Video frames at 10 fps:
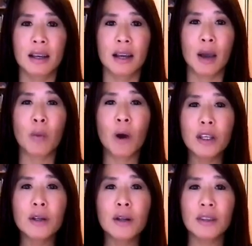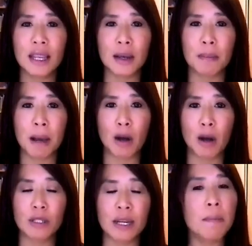I want you to think
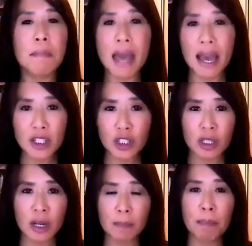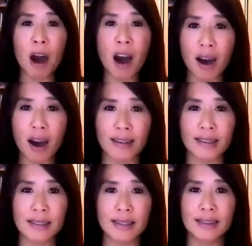about and imagine a
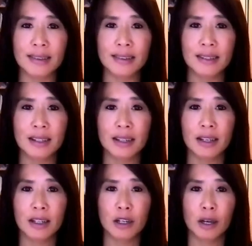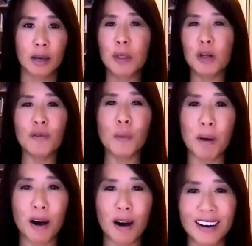pond, a beautiful
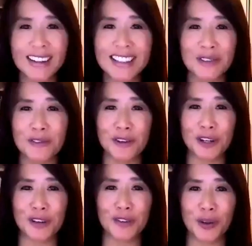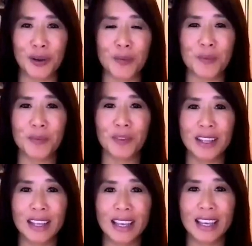pond in front of you.
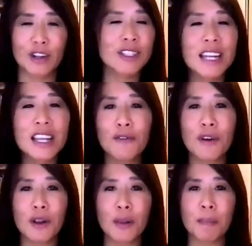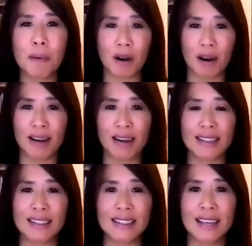You're sitting in front of the
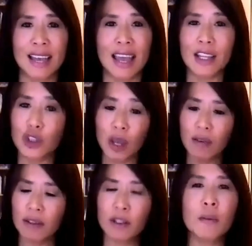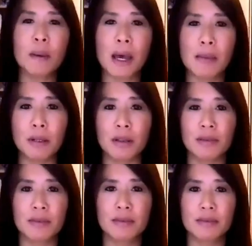pond, and then you have a little pebble.
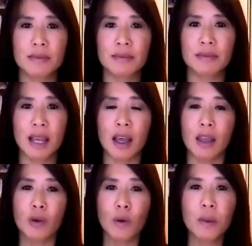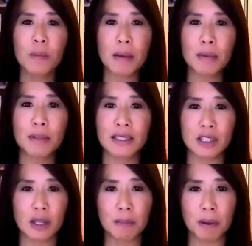Throw the pebble
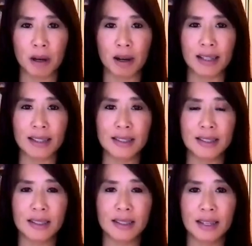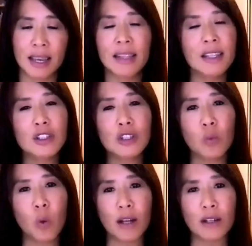into the pond, and then just
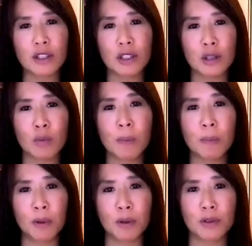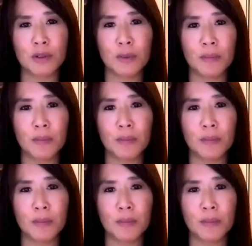watch the ripples,